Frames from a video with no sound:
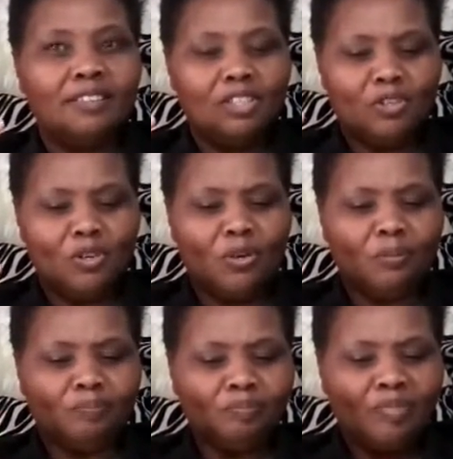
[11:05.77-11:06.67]
you know,
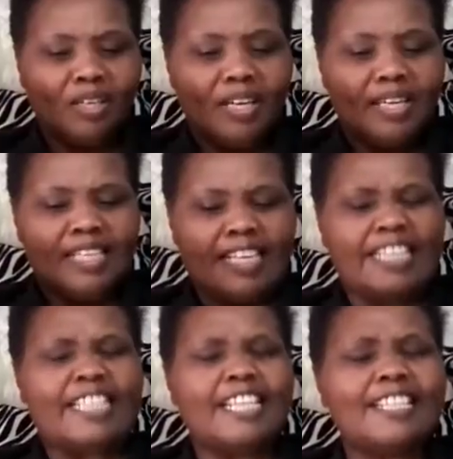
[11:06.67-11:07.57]

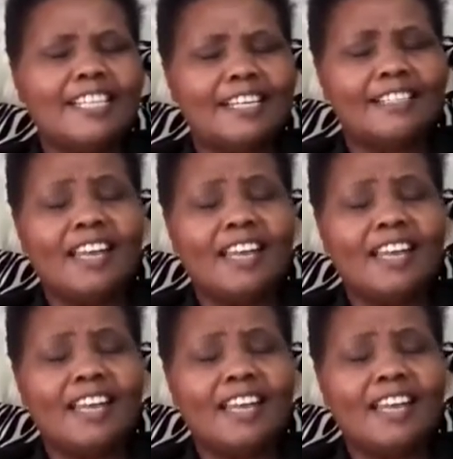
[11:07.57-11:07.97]
irritated.